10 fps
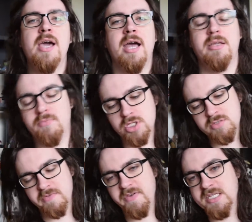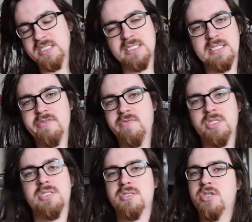and then watch Revenge of the Sith,
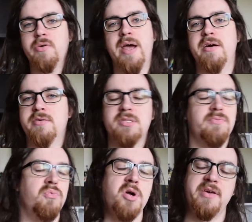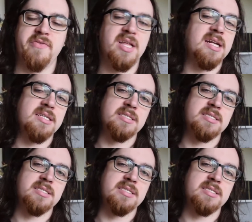which is 2 hours, whatever that is.